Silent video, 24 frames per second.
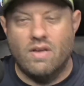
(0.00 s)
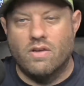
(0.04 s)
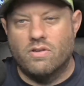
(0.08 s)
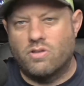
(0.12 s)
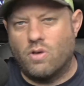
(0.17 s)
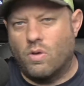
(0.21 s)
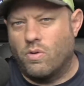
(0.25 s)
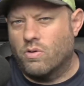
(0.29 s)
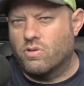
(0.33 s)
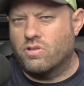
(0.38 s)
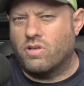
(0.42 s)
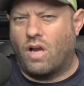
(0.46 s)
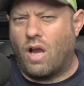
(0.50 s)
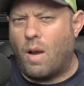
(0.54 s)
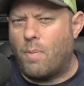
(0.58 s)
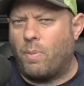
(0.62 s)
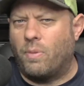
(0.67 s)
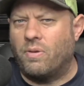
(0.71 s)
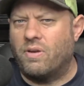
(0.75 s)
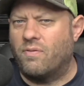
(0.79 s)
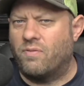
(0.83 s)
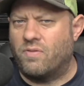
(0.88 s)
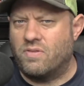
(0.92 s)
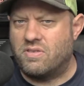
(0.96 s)
So there's a
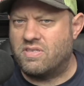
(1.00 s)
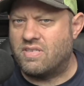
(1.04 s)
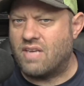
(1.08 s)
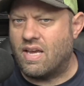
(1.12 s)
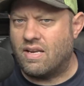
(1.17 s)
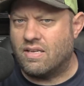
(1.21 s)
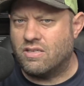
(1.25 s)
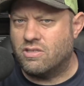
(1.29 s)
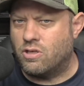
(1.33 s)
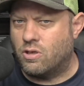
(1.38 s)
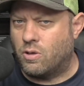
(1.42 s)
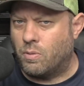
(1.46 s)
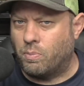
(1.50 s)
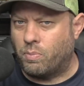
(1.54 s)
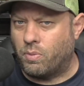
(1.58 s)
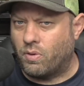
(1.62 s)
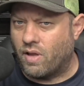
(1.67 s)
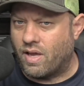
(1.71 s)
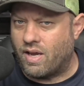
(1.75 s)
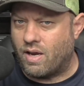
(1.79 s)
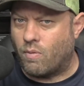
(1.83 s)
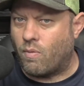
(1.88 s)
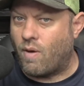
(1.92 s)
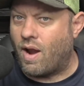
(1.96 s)
couple different settings you can
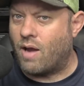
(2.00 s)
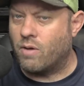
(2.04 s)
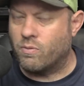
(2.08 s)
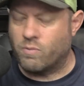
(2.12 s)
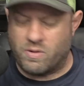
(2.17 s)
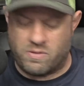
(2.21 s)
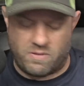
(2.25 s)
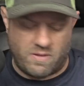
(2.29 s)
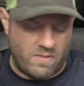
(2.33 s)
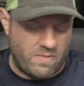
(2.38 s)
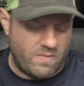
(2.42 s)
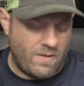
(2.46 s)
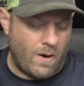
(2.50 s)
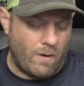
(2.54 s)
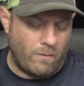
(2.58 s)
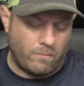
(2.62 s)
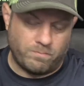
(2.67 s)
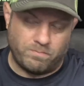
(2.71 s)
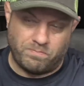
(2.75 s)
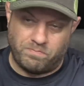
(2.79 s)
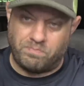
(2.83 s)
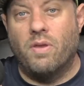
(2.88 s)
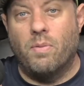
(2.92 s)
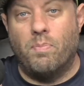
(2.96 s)
play around with in there.
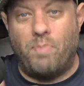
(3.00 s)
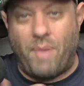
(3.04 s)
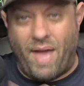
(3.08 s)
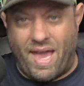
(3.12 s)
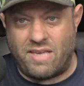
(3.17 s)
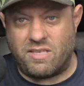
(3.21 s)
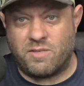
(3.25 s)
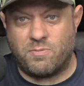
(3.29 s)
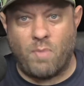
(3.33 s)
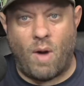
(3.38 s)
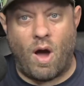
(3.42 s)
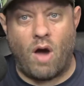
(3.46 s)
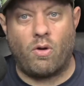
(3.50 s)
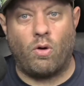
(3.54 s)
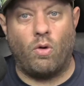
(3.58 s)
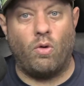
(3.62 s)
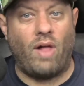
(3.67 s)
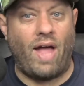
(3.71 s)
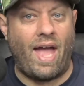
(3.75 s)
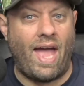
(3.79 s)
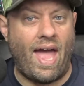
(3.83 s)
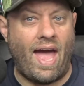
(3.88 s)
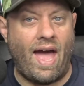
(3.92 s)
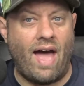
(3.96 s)
The base
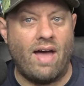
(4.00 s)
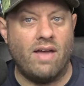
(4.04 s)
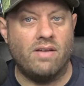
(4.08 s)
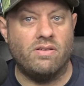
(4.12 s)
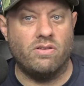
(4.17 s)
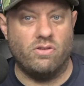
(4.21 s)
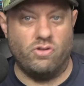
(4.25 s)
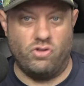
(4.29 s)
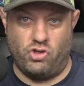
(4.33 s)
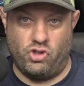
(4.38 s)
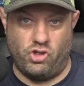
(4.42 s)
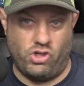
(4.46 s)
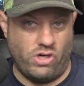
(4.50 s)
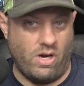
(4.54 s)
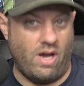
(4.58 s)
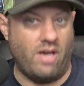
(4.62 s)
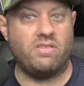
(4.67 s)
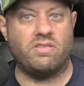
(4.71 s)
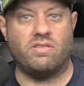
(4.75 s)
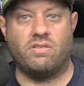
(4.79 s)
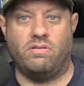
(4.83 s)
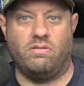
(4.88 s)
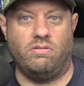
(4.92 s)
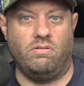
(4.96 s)
model had
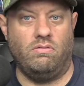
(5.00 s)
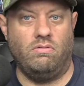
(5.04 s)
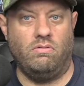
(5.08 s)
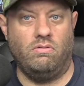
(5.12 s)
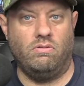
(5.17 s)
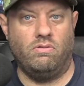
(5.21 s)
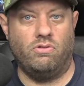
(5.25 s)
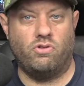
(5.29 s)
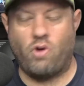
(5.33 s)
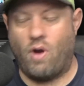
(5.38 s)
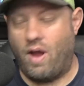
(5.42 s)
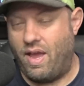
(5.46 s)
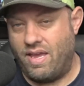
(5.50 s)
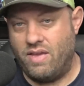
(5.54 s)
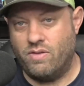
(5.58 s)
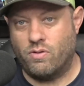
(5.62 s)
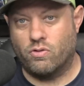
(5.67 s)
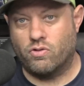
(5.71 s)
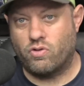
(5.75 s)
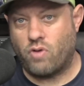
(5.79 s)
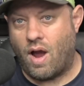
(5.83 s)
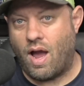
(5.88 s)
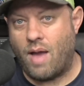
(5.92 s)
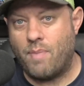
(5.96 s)
just tri-
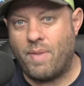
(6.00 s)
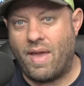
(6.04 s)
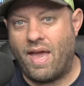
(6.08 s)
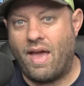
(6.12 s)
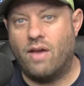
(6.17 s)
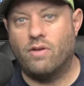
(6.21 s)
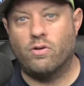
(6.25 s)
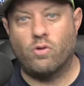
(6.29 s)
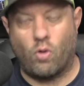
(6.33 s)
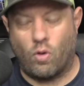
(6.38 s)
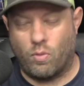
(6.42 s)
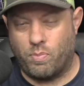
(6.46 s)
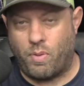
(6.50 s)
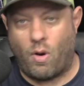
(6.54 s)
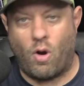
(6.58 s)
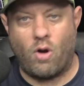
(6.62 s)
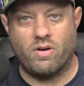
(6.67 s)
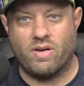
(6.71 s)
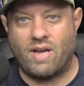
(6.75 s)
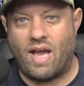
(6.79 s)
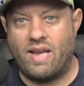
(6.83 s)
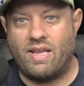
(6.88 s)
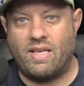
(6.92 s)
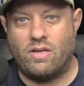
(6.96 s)
either tri band or
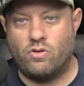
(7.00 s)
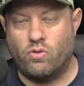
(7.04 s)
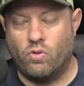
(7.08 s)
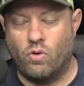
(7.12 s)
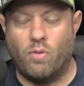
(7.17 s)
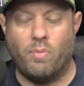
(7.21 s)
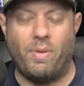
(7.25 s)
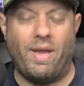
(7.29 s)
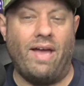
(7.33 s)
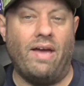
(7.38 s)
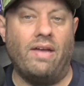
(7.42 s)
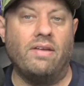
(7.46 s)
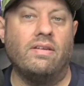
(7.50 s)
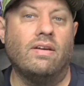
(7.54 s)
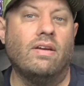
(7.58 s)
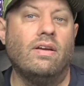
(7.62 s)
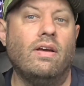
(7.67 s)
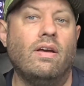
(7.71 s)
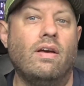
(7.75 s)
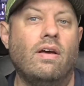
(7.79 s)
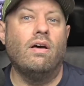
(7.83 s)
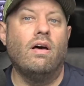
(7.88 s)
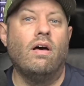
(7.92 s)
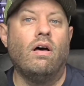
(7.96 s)
part 90 dual band
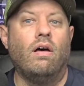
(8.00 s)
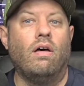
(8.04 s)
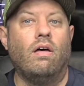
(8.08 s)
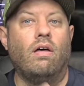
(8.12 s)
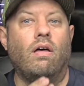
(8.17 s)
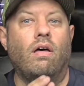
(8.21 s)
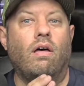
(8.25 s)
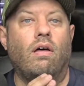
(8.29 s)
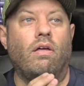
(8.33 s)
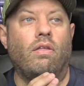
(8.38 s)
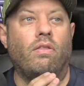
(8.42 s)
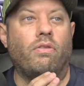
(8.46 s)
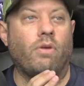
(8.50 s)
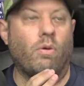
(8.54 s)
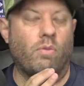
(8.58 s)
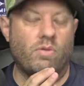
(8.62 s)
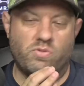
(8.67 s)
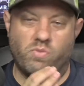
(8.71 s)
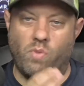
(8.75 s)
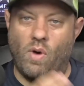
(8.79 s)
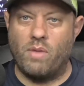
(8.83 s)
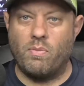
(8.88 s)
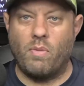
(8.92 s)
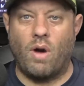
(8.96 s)
there
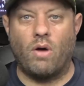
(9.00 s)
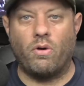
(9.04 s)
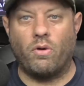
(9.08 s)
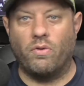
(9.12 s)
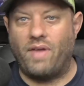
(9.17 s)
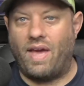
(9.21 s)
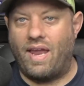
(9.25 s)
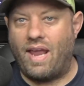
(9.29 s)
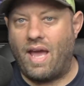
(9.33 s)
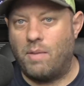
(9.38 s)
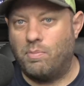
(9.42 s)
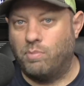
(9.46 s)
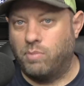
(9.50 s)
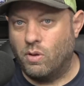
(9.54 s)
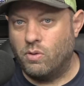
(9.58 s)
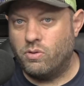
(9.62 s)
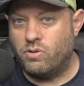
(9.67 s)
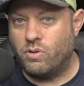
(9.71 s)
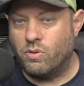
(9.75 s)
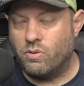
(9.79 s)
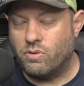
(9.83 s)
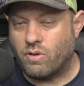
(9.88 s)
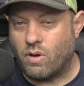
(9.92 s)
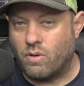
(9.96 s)
was one model that had
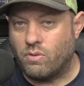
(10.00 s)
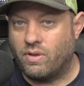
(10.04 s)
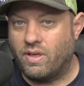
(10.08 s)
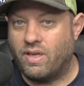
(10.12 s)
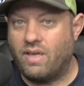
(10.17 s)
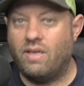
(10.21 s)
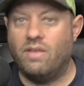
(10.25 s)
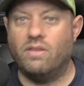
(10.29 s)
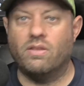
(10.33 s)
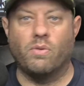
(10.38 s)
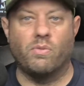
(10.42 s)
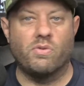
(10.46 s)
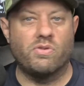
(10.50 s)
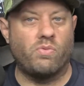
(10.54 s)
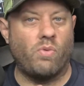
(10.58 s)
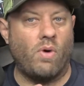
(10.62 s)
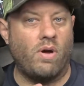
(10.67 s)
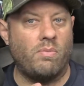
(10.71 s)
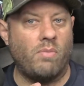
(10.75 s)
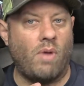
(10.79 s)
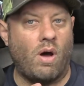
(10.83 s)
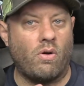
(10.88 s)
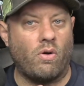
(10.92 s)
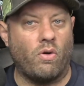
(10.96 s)
Bluetooth only. There was
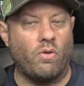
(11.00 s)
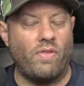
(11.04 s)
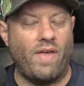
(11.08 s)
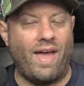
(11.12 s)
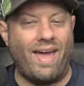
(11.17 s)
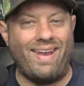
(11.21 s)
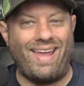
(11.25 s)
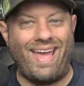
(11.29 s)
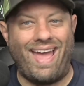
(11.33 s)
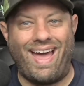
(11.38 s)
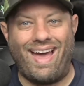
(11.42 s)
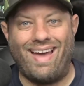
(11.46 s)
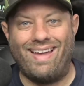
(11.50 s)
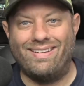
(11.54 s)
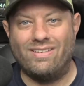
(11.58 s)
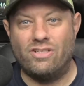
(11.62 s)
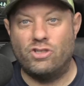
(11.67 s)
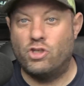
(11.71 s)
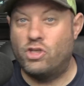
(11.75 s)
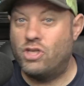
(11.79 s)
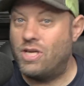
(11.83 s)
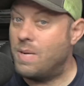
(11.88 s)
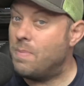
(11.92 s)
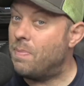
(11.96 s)
one model that
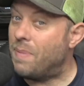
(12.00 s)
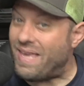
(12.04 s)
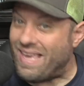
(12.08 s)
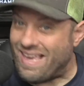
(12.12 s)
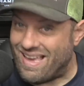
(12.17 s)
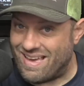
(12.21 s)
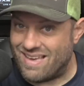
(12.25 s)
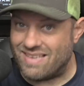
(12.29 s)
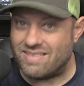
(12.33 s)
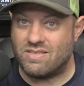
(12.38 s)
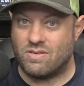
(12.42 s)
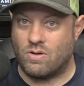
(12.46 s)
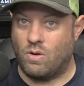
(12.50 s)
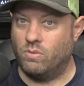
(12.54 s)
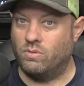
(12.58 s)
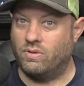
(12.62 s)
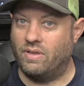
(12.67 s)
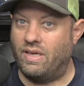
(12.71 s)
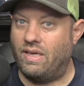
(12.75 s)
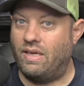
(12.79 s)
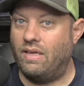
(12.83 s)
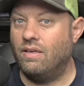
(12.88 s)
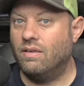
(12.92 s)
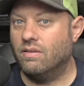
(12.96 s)
had GPS
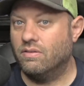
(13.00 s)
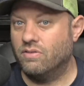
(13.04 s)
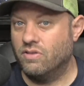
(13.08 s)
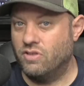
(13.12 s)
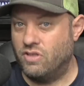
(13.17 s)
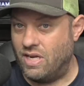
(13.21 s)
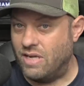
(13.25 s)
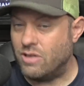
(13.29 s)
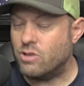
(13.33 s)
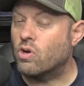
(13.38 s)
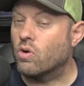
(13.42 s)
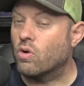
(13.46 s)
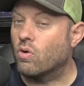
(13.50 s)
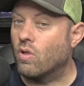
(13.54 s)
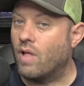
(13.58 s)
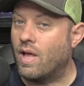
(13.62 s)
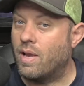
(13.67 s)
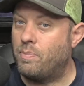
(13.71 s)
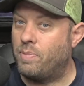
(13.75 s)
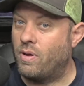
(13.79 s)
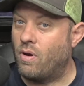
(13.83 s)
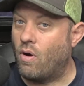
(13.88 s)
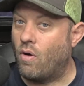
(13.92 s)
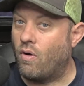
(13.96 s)
only, digital
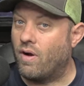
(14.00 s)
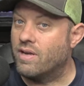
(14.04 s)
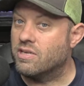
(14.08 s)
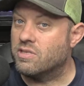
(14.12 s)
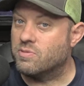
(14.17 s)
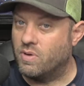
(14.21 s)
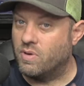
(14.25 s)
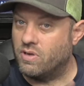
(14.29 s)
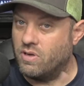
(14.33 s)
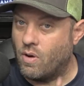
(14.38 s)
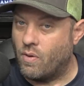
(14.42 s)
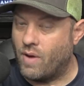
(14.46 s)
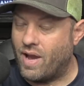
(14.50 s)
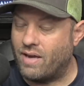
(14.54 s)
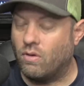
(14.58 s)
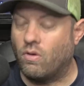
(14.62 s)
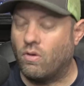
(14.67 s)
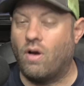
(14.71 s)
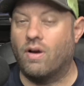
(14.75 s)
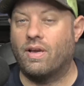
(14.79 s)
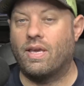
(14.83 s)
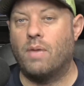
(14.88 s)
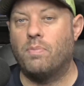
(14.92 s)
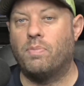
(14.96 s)
APRS, but no
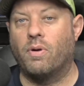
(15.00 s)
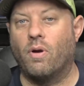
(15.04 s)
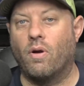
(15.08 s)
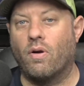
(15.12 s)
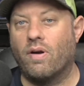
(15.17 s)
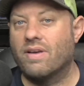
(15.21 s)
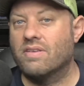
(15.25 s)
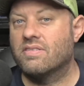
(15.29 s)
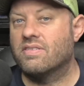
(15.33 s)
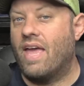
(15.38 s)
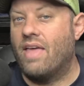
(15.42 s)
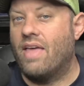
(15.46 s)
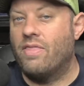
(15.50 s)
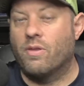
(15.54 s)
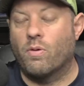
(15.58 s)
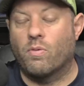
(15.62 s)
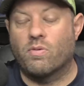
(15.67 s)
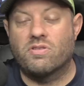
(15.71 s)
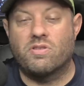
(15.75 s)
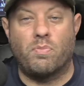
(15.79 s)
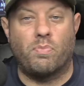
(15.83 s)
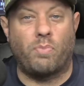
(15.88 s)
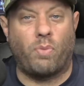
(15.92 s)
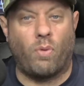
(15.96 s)
analog APRS. And there
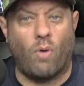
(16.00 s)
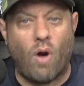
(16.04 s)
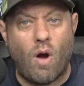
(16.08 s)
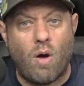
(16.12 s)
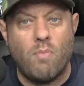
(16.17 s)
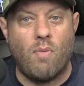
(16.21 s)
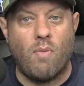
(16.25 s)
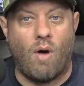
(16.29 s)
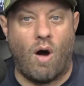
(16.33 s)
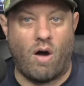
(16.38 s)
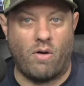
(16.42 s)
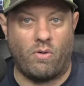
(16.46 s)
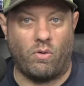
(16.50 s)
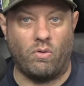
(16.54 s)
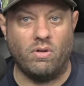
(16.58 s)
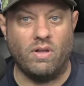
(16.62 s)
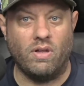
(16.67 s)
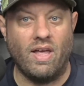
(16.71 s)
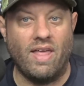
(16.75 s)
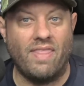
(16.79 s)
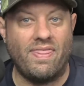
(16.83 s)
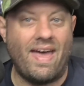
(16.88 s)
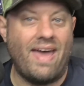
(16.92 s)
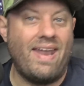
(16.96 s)
was the Pro
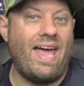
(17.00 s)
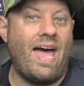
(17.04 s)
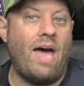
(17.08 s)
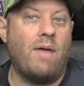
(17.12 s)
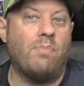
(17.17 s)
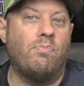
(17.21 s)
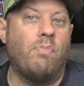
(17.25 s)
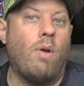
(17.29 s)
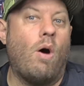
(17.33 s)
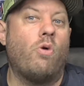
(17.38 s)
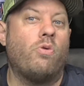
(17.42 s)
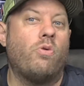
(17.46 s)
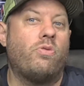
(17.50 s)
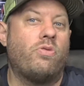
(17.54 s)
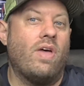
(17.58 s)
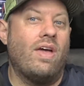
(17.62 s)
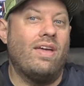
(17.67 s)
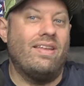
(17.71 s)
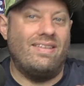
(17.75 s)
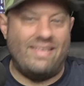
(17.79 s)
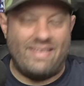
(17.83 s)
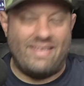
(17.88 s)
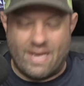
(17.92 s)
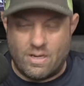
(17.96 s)
model that had both
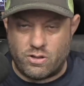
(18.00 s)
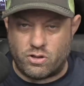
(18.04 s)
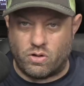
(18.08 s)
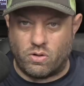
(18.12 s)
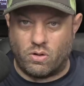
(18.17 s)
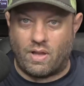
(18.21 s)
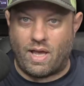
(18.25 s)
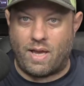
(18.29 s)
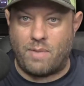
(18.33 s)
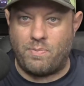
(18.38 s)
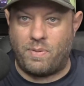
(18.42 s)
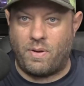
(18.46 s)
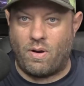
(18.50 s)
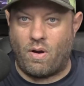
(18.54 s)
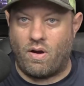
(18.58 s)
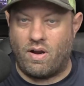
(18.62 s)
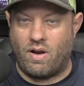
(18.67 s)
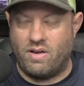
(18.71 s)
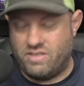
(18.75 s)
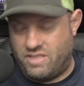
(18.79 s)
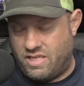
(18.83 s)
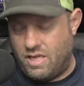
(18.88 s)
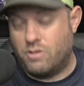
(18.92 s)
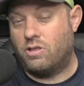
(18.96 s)
digital
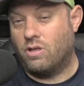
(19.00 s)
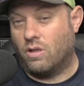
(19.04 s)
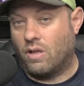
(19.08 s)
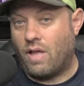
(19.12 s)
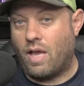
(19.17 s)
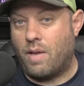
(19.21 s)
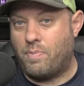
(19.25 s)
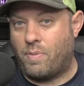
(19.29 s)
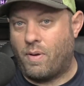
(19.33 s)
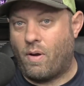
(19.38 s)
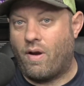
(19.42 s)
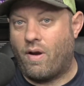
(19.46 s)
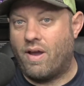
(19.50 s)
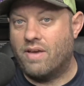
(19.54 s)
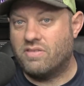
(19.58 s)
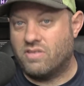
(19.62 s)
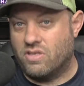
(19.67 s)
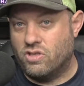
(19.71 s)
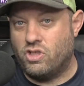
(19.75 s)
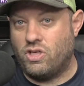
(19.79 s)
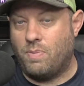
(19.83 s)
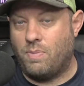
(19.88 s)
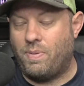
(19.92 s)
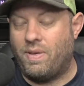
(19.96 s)
APR, digital APRS
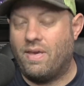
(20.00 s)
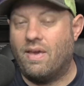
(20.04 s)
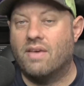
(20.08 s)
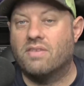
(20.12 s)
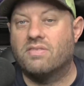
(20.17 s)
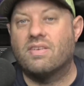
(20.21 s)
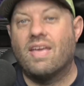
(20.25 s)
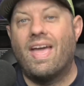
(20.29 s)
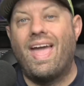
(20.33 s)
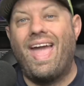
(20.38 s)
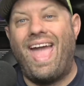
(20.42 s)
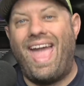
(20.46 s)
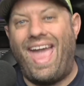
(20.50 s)
and GPS